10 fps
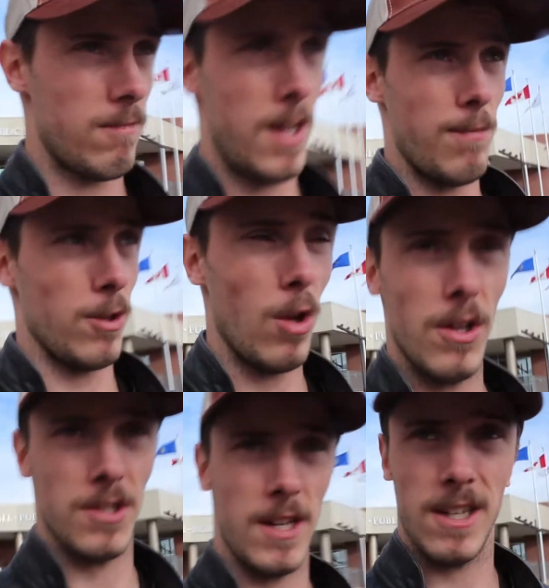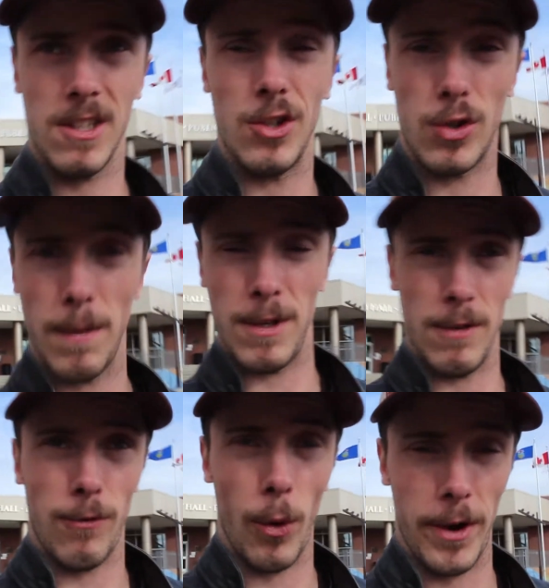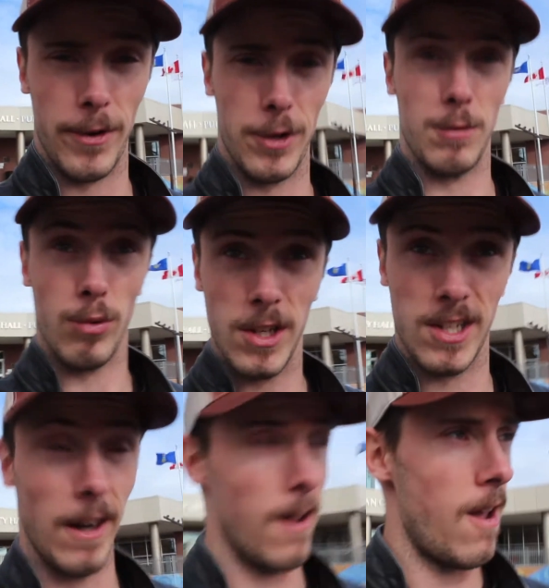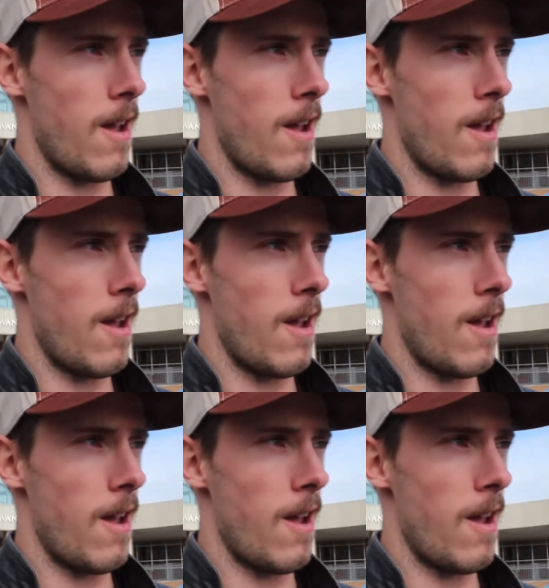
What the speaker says: keep the lawns nicely trimmed in the Fort Heritage Precinct.